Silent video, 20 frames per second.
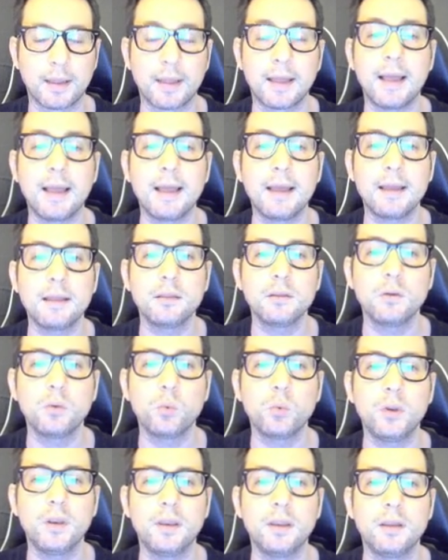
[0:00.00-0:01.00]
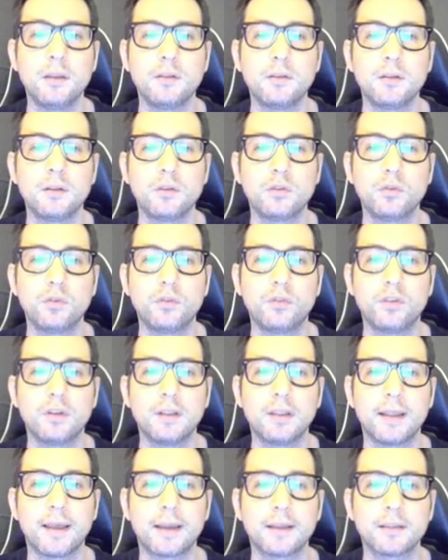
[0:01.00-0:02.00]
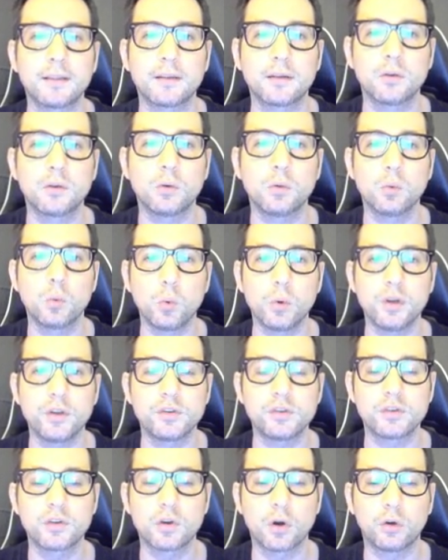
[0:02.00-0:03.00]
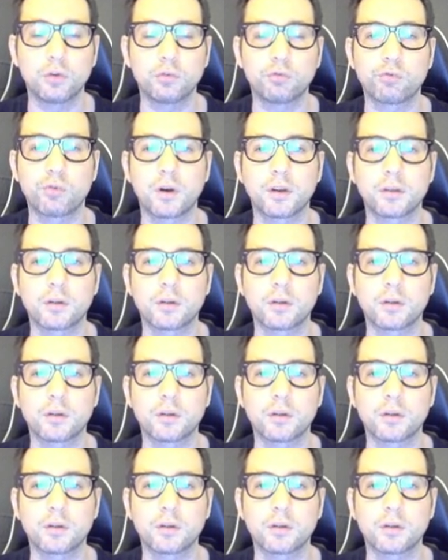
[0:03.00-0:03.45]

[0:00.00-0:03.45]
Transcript: and we need to select which contract